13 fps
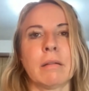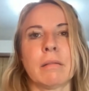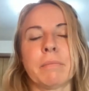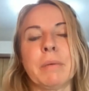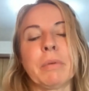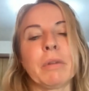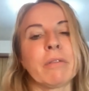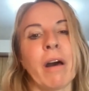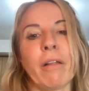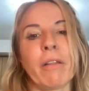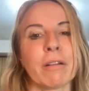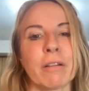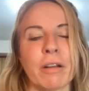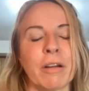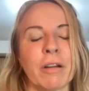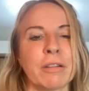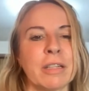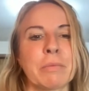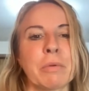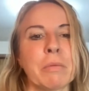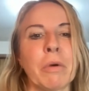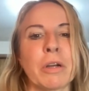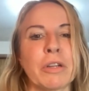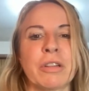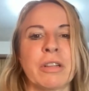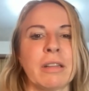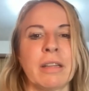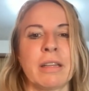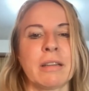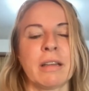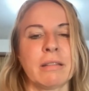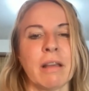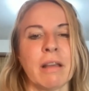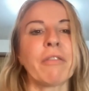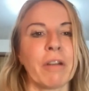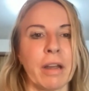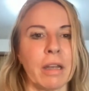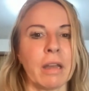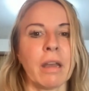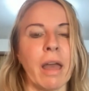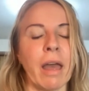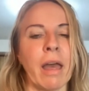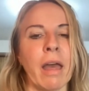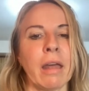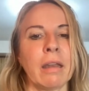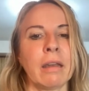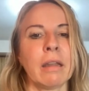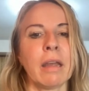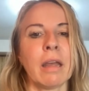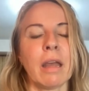people of color are disproportionately suffering, and